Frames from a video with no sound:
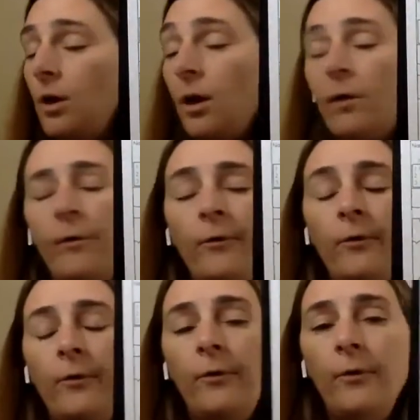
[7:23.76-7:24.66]
No.
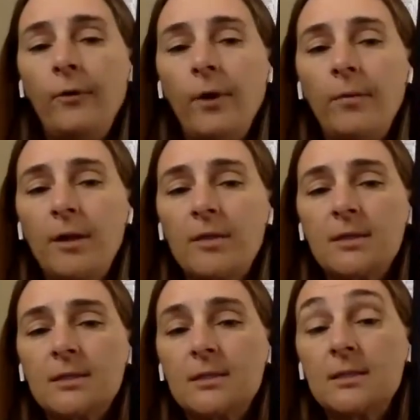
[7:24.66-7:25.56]
How about
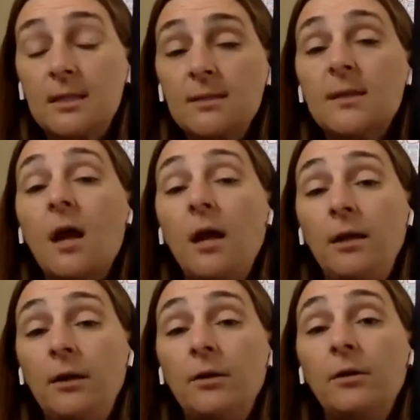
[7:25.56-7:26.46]
this? Is this
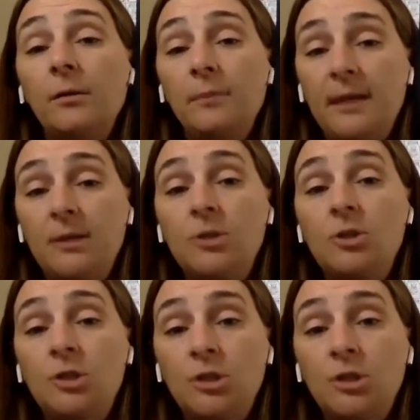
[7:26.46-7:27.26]
under the bench?